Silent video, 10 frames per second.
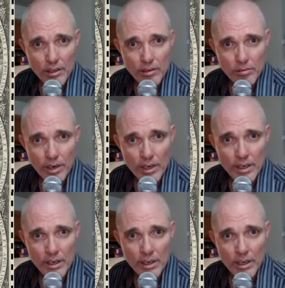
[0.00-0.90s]

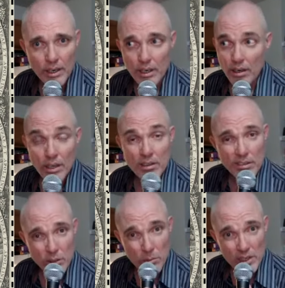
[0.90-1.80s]
Right? And
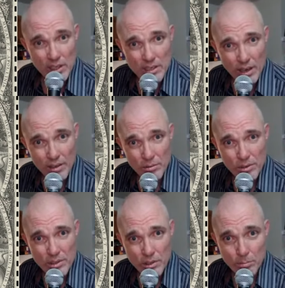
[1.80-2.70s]
you mean these other
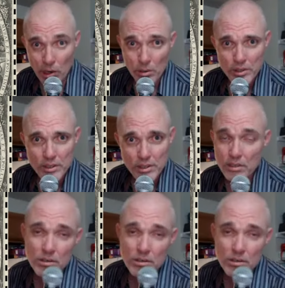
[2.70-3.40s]
ones are poets too?